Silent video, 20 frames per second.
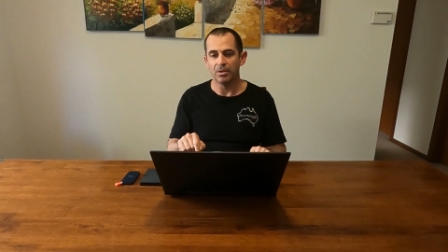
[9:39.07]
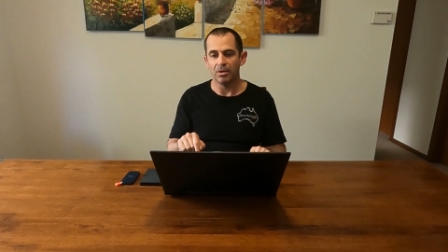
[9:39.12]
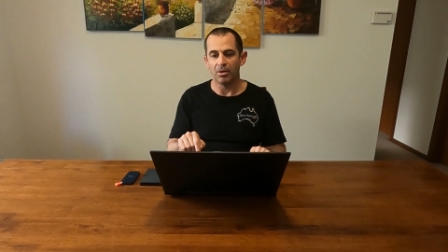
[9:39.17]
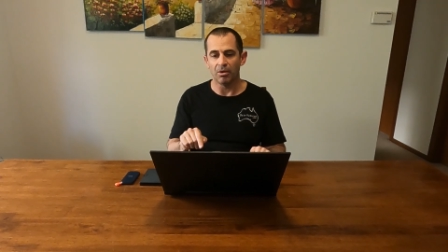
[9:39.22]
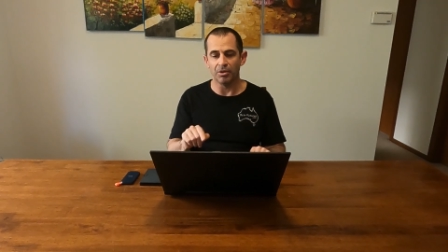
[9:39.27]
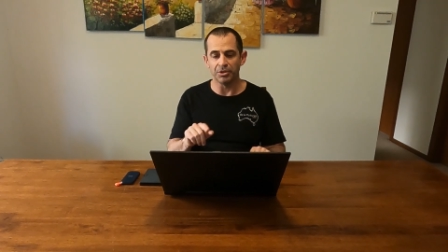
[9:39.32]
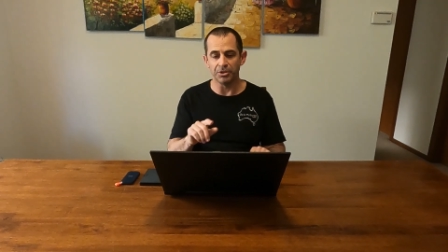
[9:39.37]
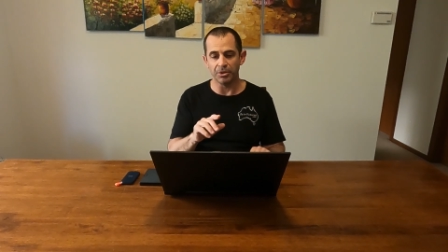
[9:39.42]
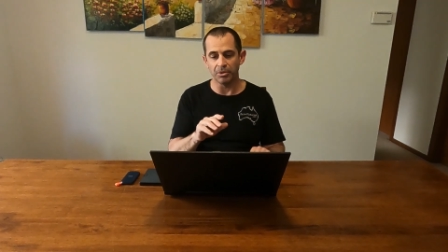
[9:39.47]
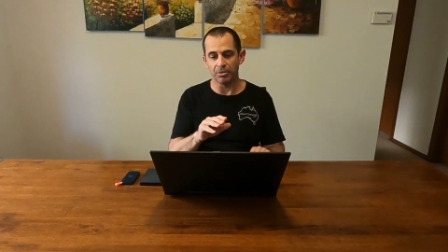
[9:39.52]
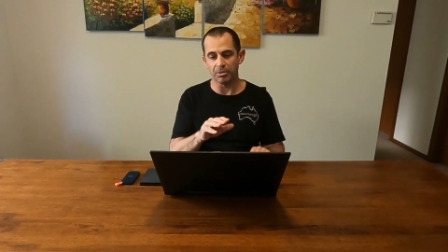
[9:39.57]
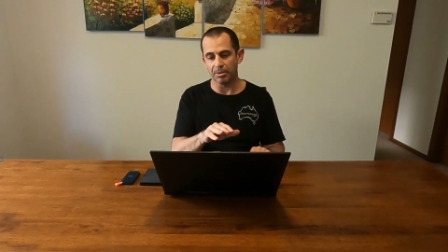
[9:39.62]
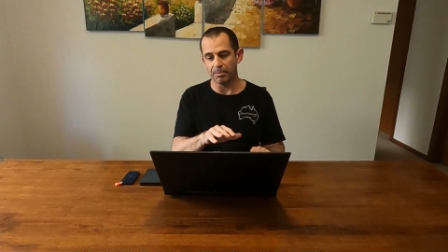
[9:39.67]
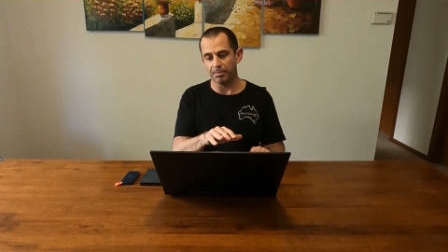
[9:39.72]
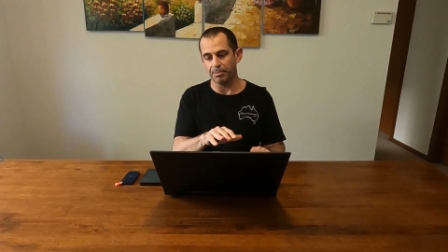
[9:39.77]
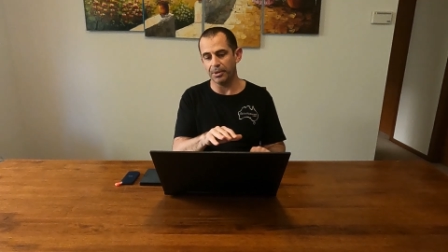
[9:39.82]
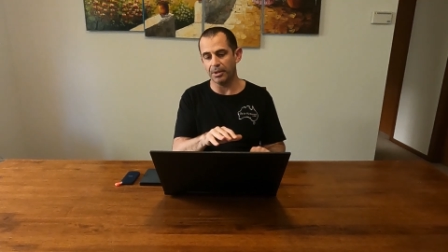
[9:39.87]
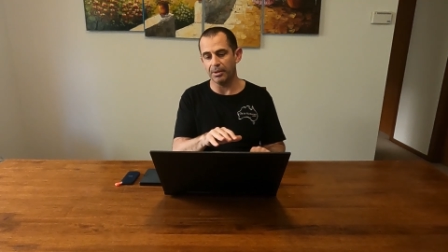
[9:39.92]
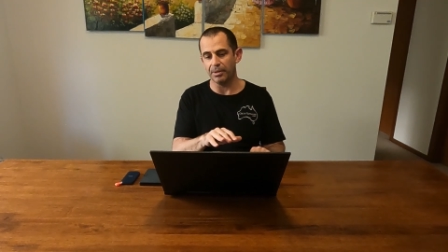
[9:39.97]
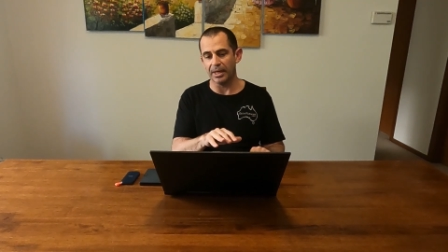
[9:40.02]
on your
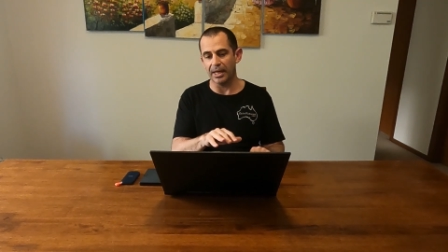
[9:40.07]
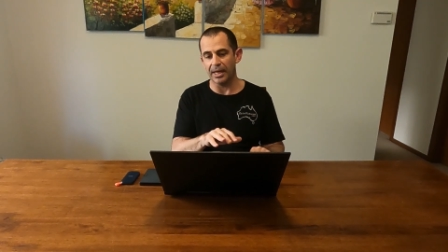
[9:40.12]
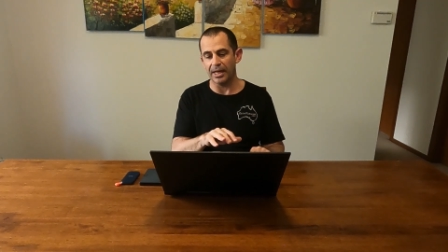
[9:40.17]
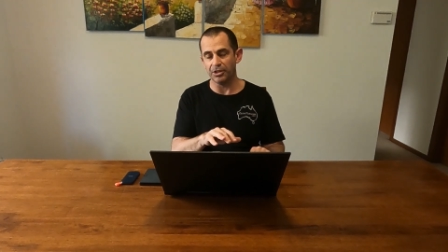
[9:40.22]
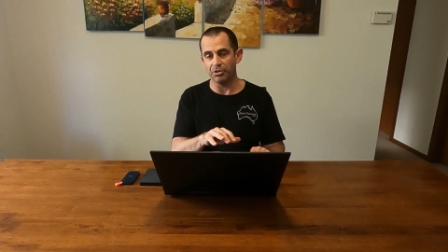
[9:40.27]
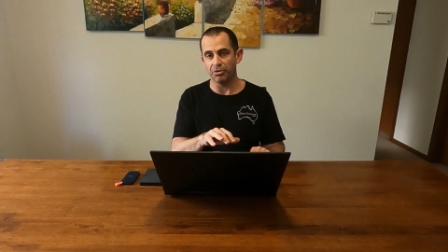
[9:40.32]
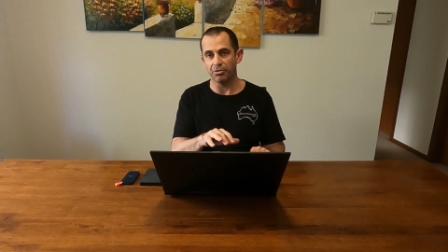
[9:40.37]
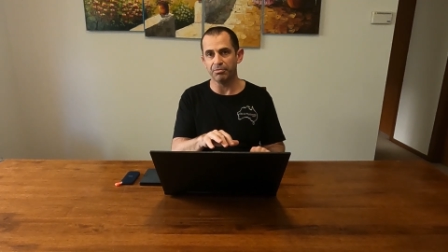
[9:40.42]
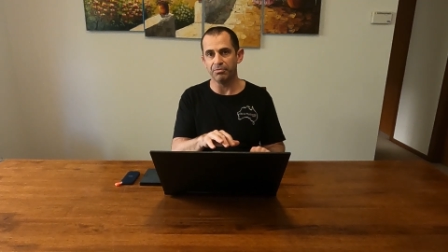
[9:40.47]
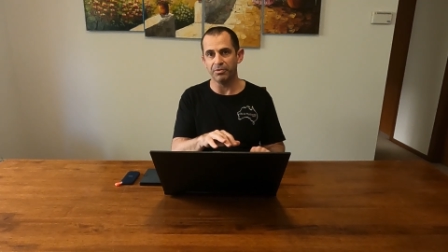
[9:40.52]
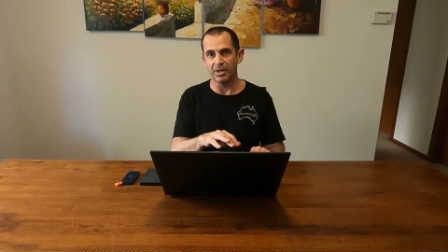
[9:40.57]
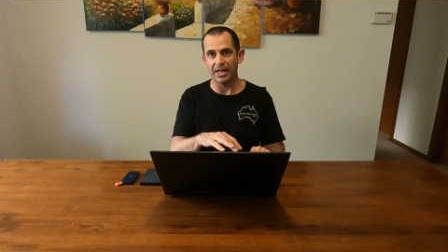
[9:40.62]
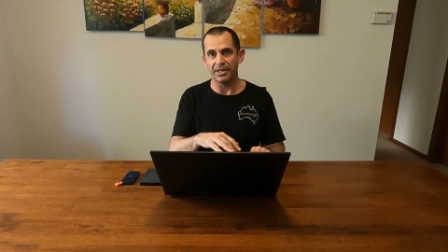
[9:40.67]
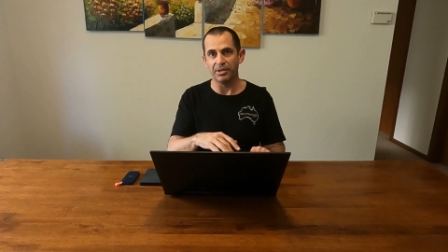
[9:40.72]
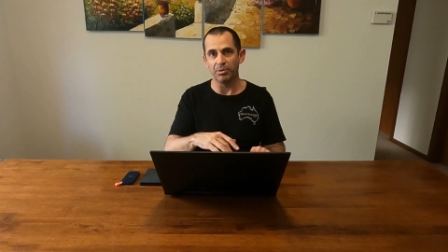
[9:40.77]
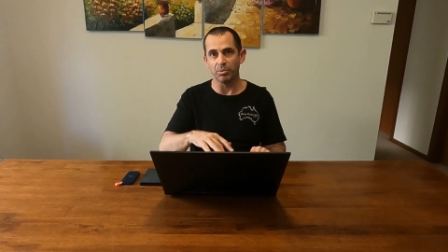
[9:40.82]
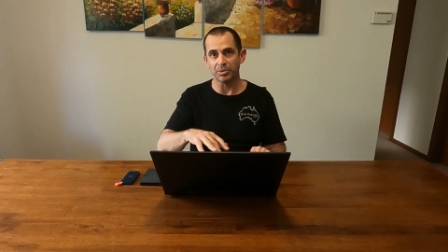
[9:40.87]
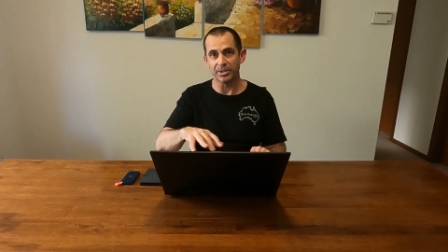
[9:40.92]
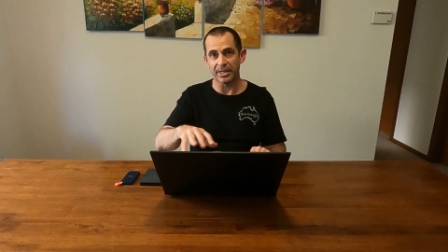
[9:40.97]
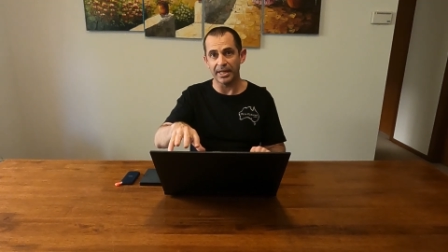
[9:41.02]
computer, and you'll and
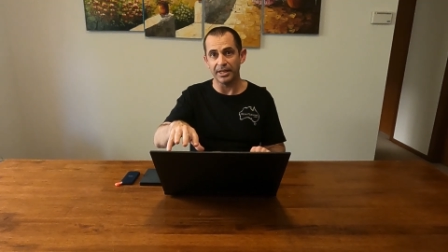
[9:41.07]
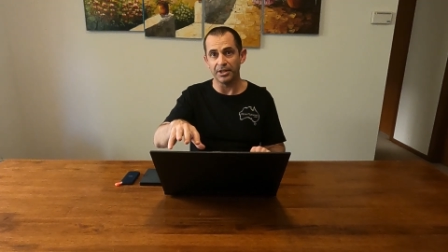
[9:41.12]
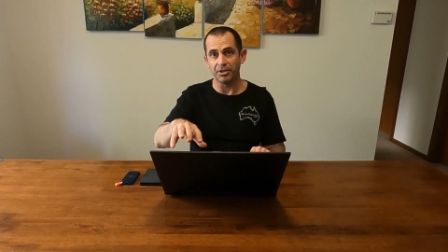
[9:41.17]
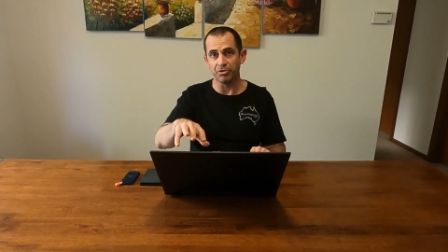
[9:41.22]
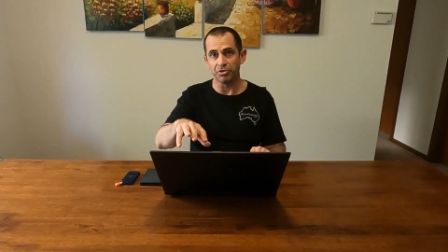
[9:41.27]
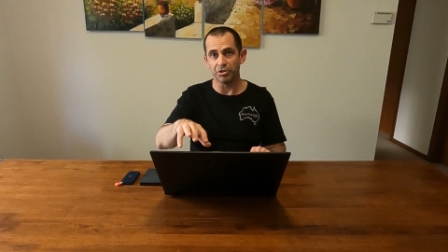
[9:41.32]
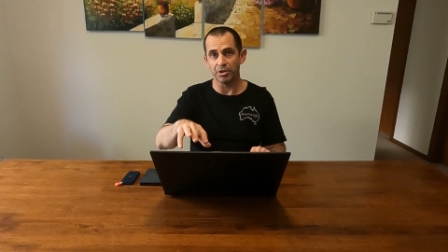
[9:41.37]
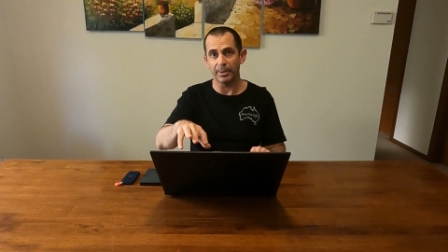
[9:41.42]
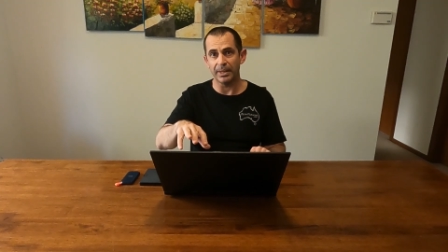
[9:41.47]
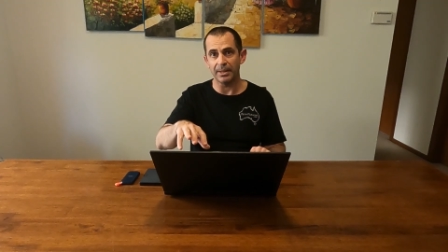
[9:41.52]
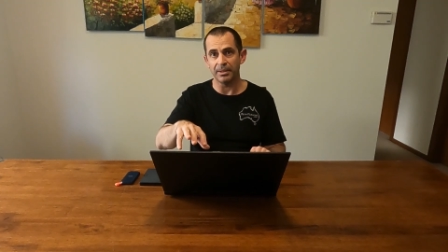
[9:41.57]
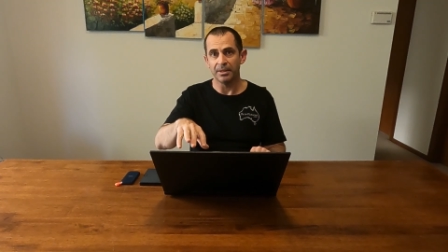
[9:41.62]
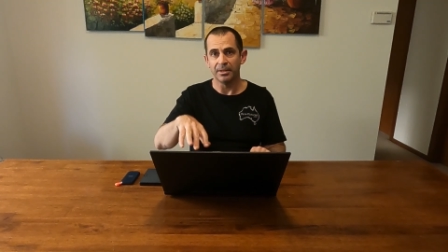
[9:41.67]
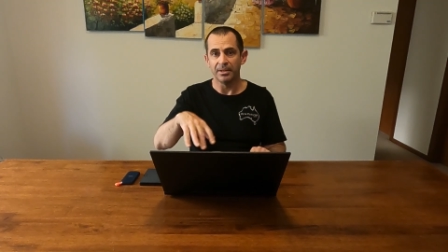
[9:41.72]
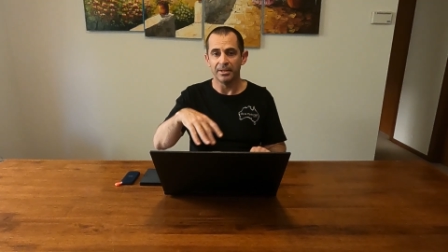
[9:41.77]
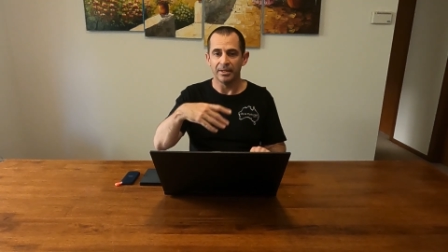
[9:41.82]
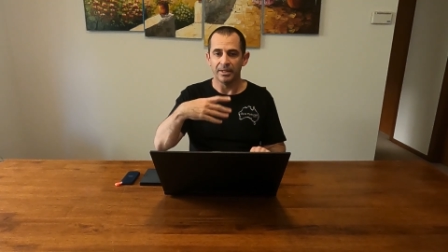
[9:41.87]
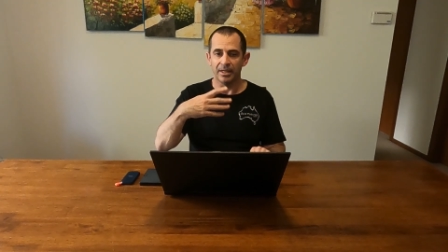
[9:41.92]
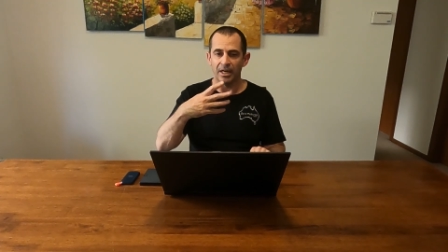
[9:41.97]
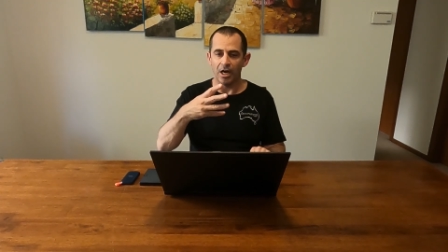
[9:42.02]
it will take you to it.
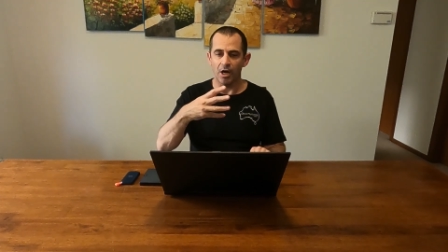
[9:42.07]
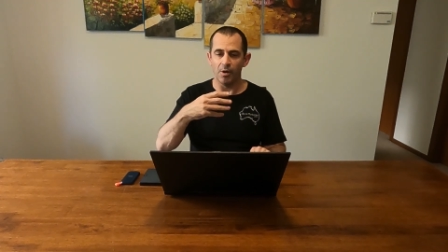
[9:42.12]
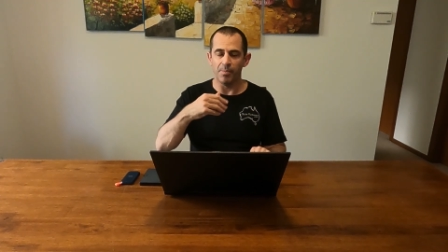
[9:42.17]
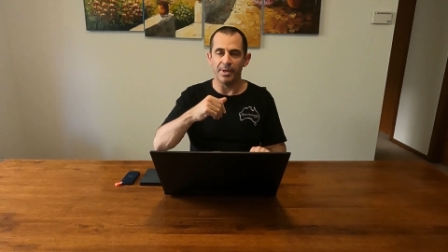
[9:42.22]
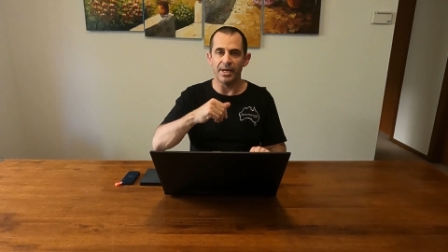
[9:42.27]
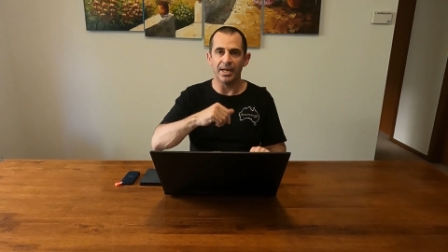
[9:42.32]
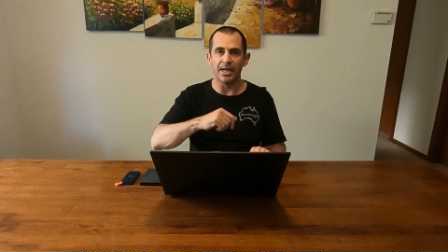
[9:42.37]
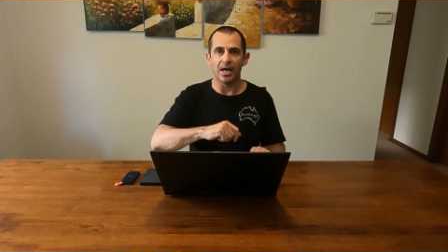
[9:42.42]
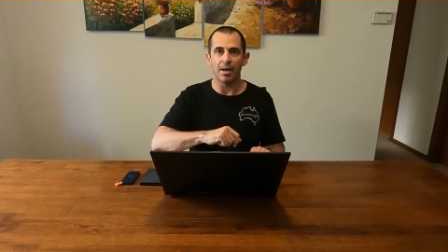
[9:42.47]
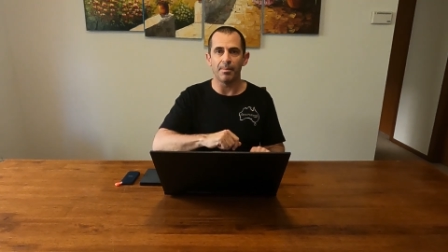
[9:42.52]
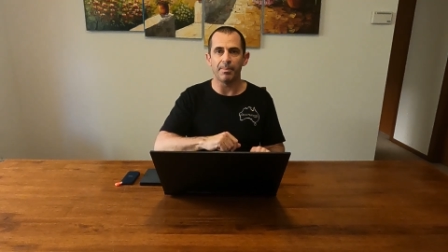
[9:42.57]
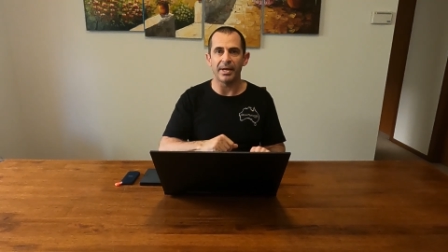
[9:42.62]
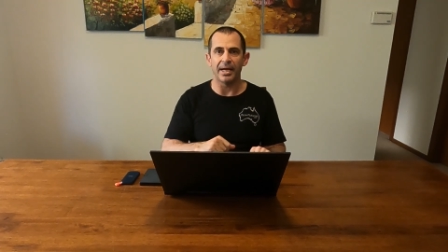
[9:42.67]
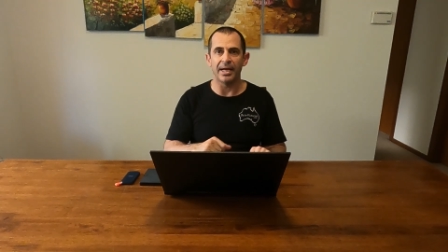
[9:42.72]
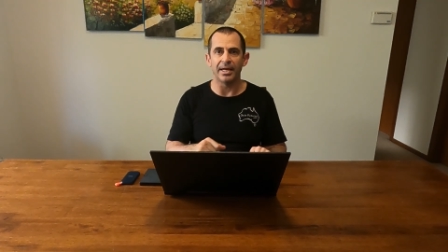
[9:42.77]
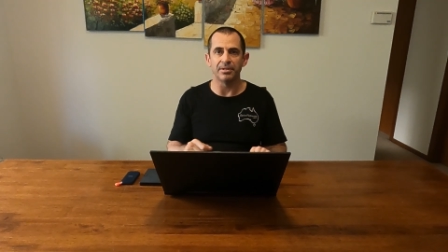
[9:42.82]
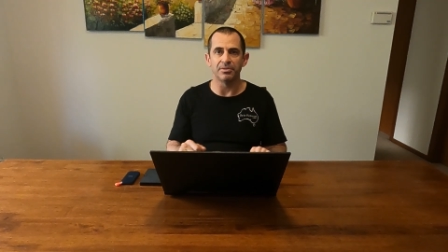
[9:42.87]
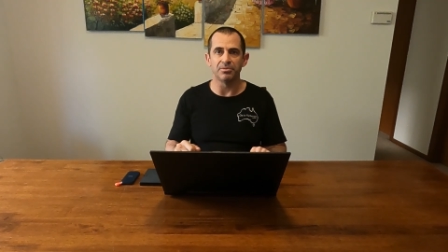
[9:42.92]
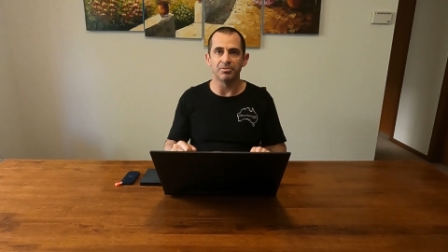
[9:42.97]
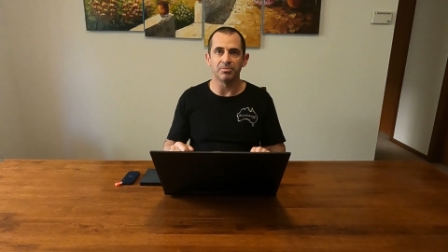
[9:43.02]
Open it up,
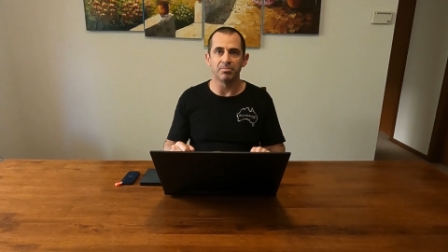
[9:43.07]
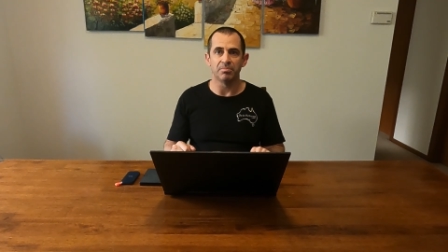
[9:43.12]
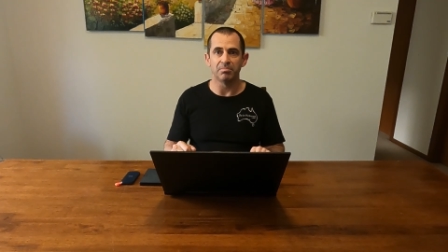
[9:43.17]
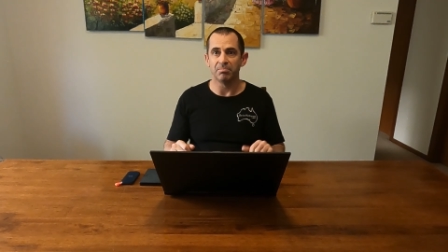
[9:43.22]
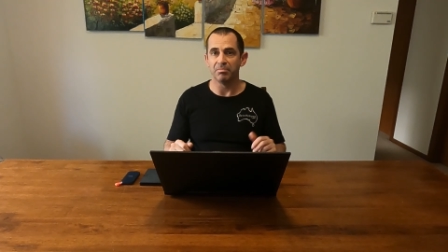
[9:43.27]
and